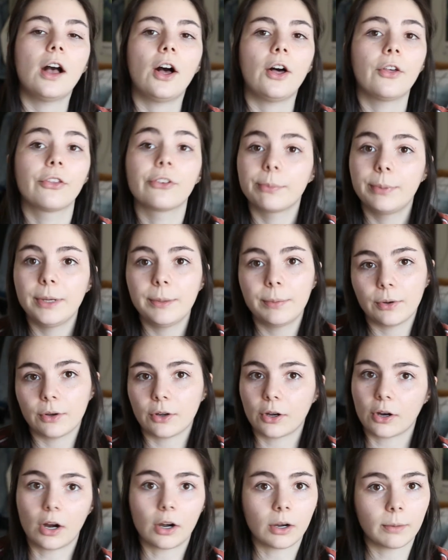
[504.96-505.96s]
other people
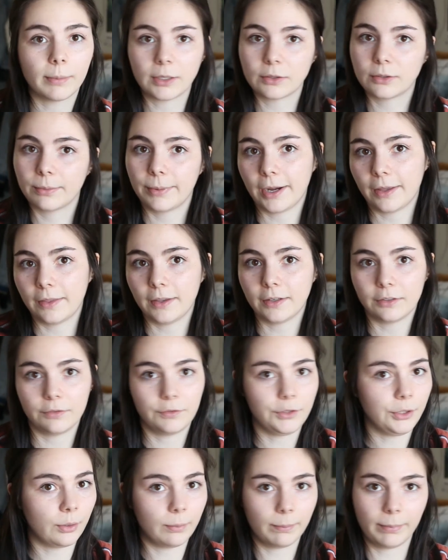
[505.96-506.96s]
are about to buy this
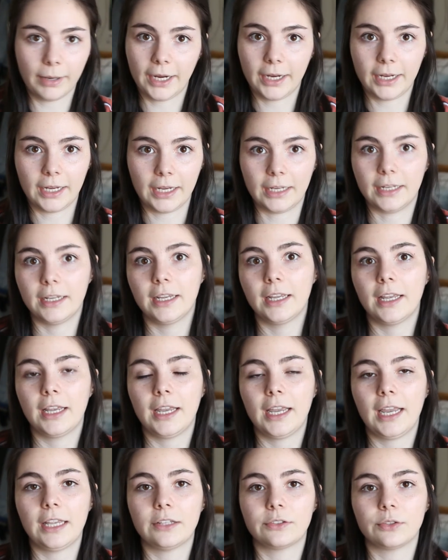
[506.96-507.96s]
if you don't buy it.
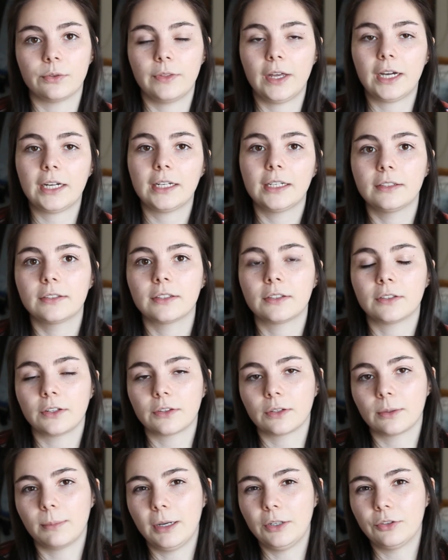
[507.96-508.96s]
So that is
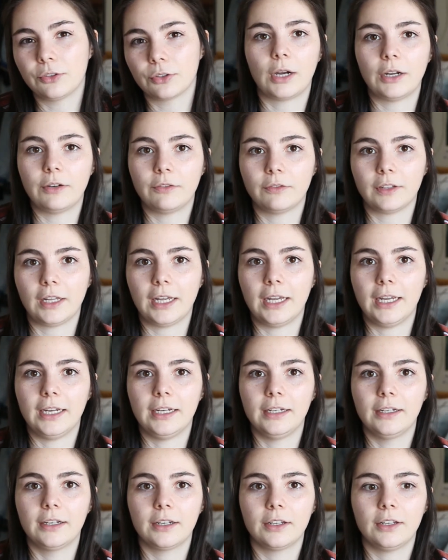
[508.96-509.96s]
another major red
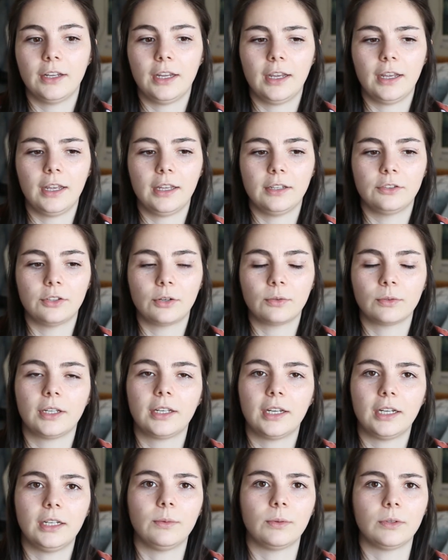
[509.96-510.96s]
flag. Don't
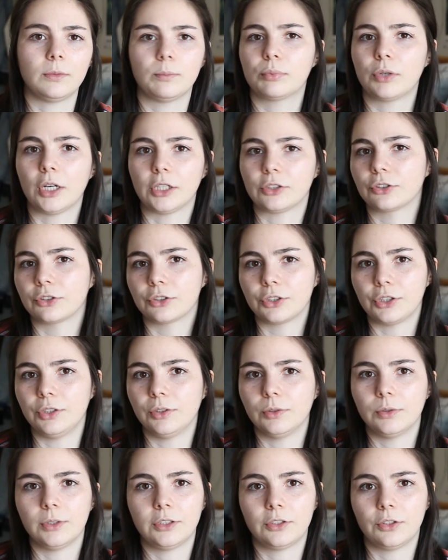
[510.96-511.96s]
let anyone pressure
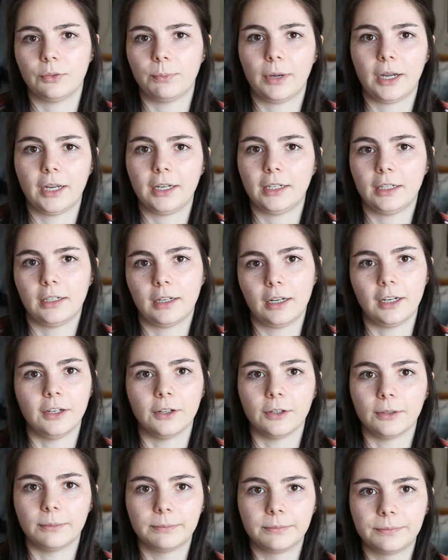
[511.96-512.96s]
you into buying an
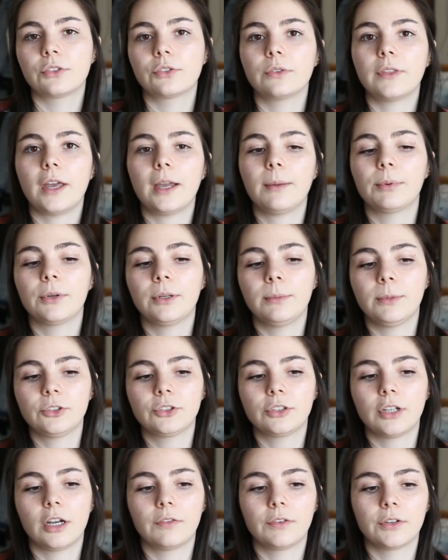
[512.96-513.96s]
item. So that pretty
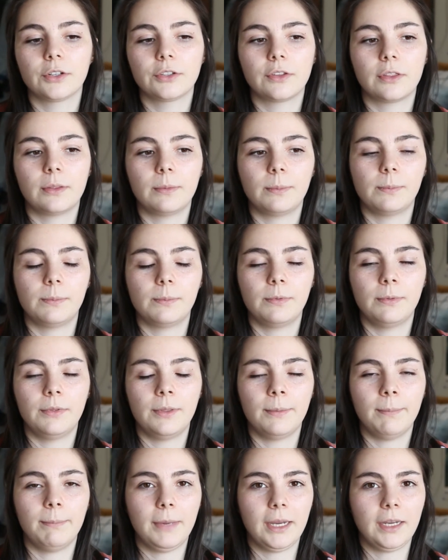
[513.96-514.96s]
much covers
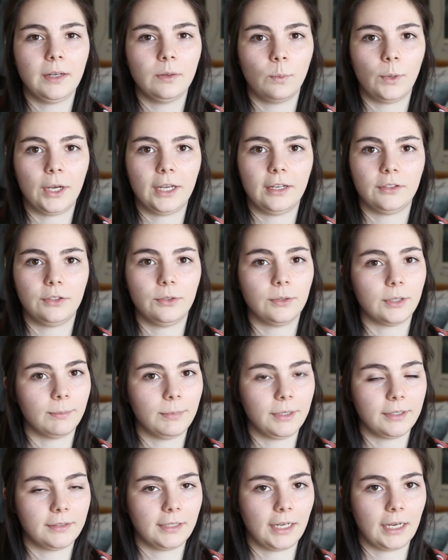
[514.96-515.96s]
the main ways you
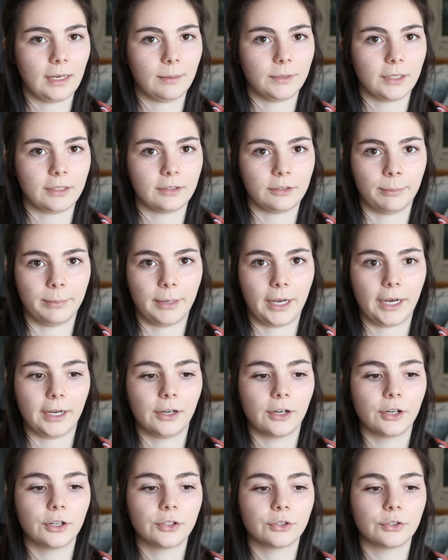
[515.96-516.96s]
can be scammed as a
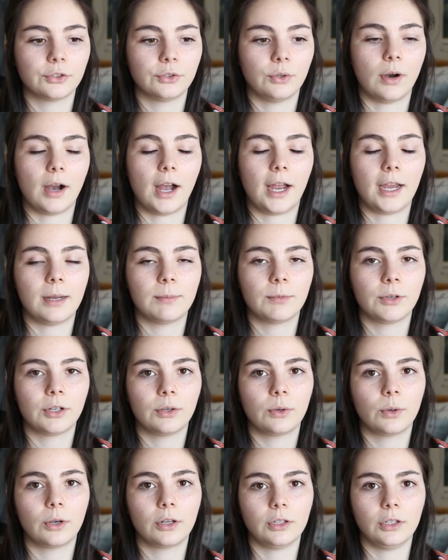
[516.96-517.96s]
buyer. So I am going
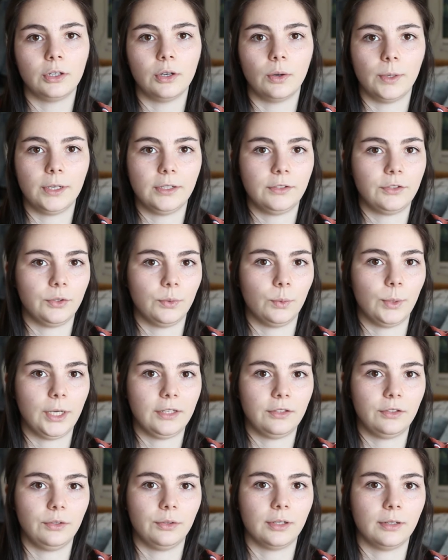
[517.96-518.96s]
to quickly go into
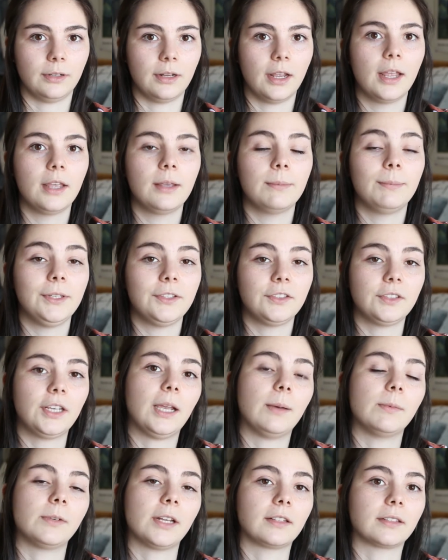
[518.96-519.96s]
ways you can be
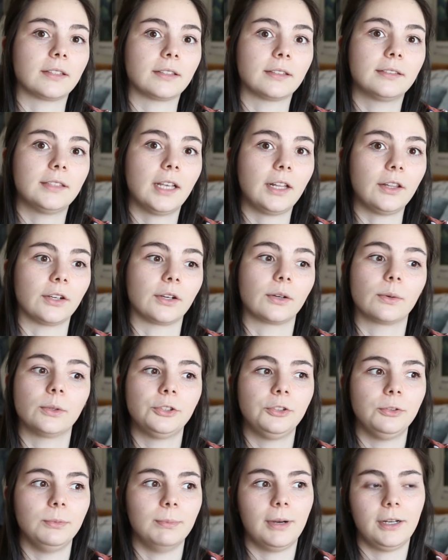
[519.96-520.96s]
scammed as a seller,
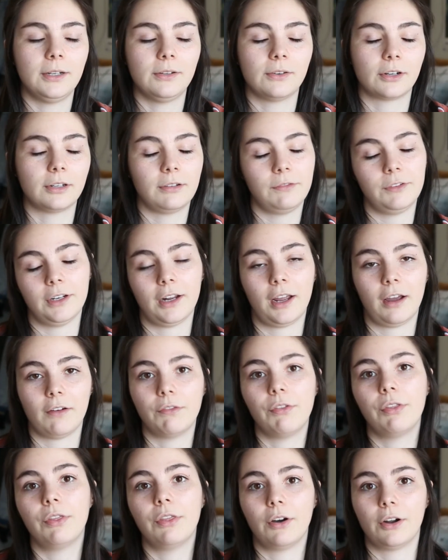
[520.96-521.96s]
which you might not even
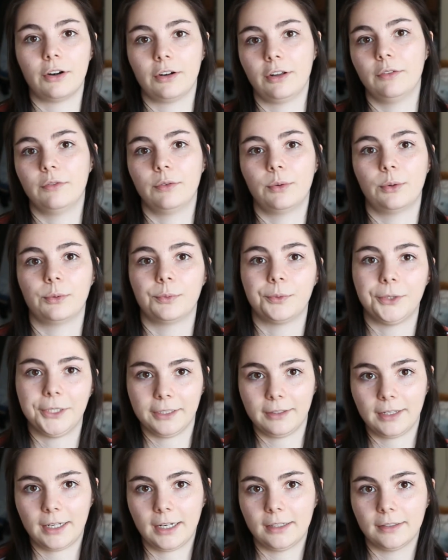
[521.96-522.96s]
have thought of or
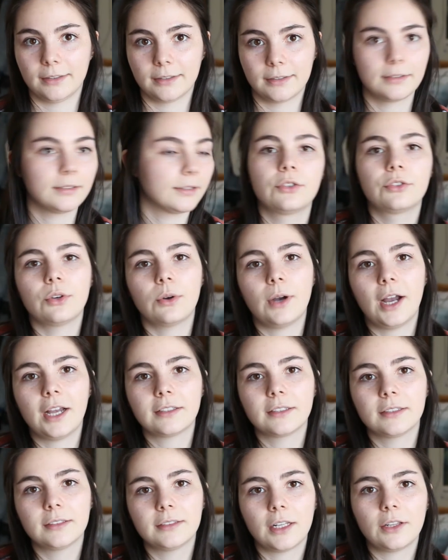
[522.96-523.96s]
realized. So
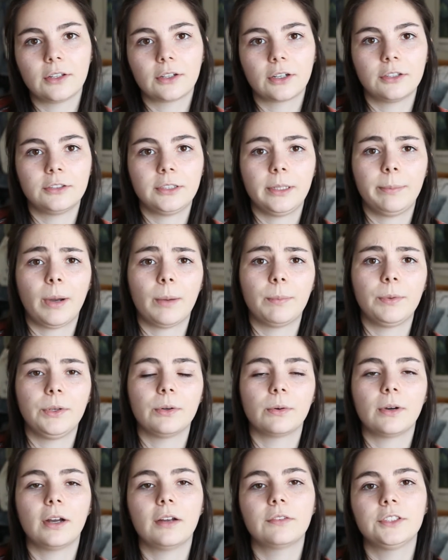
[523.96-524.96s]
as a seller on Depop,
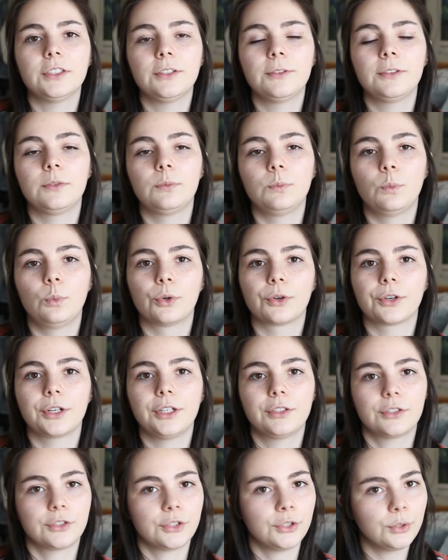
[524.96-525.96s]
you don't have to
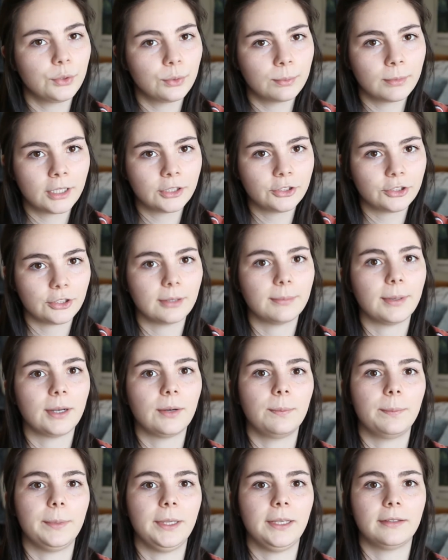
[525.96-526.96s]
worry too much
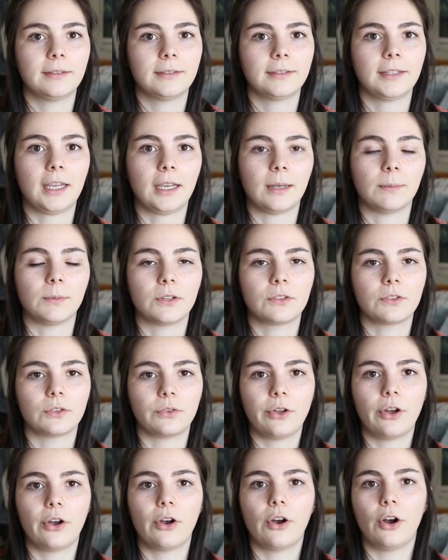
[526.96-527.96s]
about being scammed. It's a
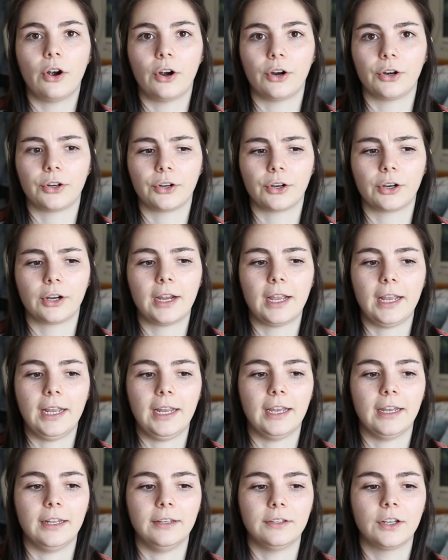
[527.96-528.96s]
lot harder,
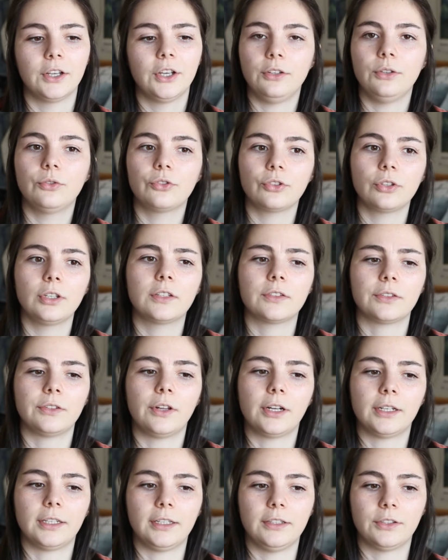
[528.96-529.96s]
and usually it's a
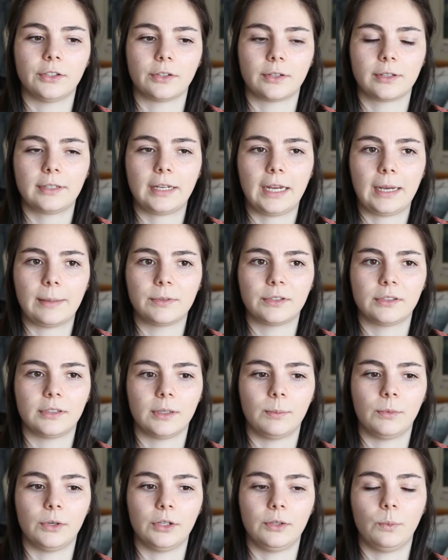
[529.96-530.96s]
lot easier to scam
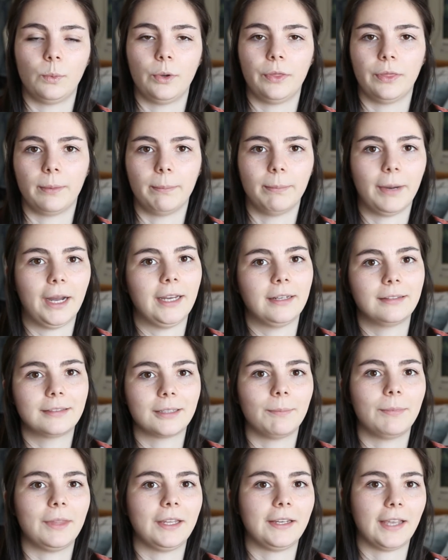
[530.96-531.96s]
someone when they're buying
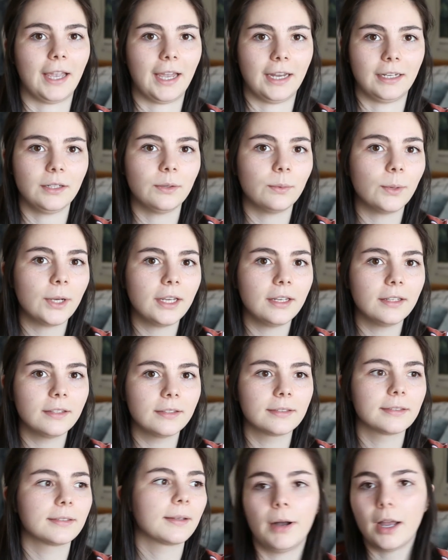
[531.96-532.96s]
something
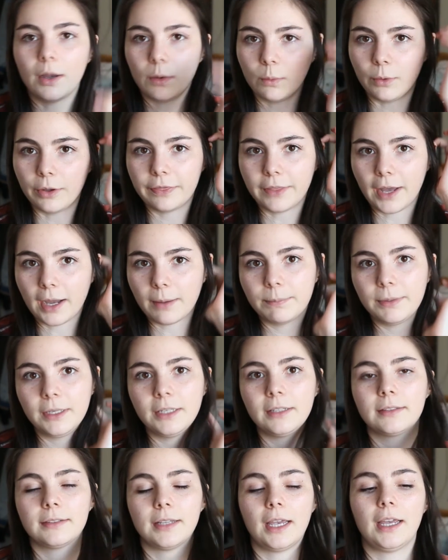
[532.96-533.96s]
anyways. But with that
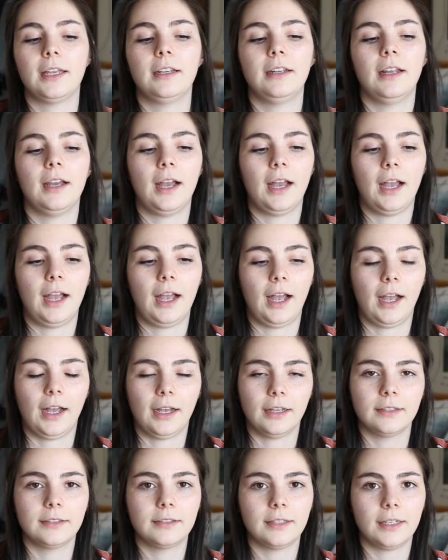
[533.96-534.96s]
being said,
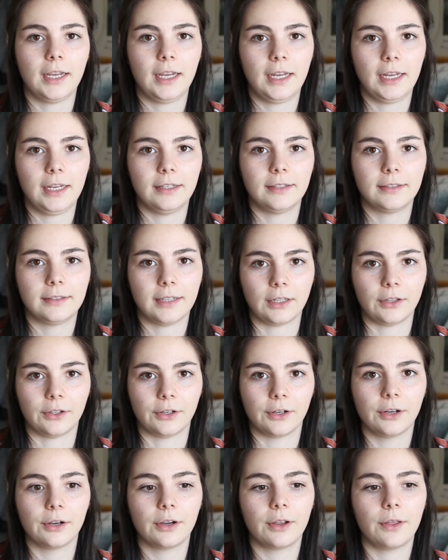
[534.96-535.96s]
as a
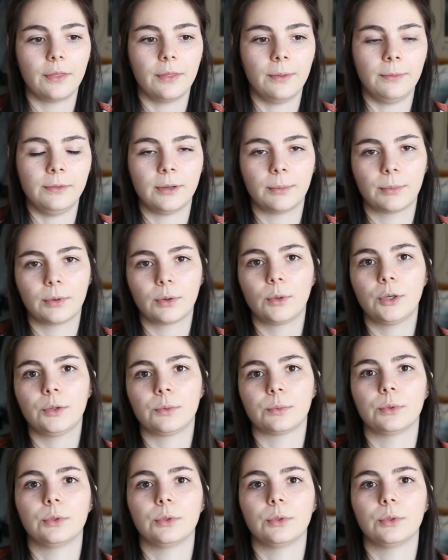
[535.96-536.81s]
seller, the number one